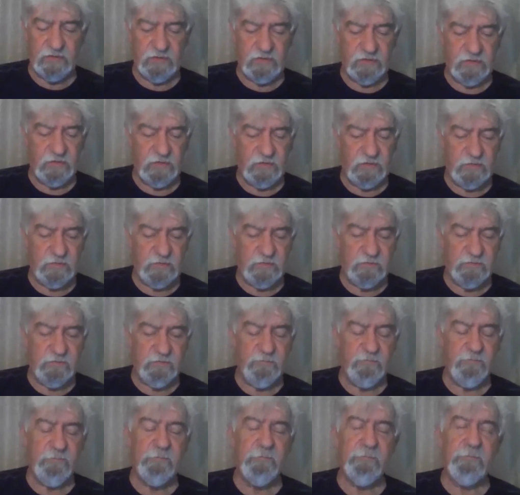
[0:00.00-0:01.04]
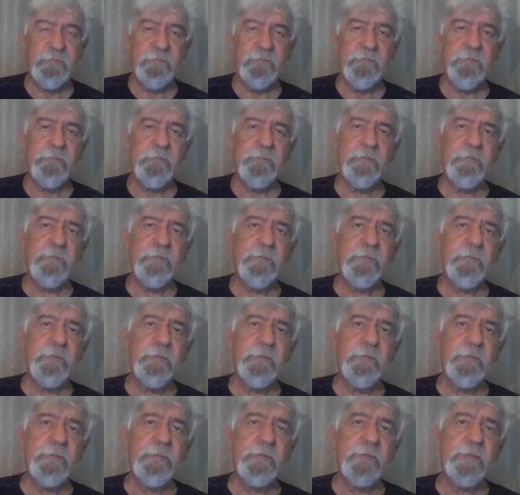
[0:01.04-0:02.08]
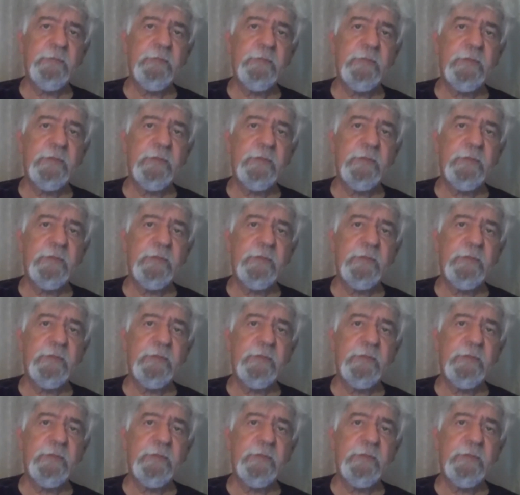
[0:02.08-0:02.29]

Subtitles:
(no one is talking)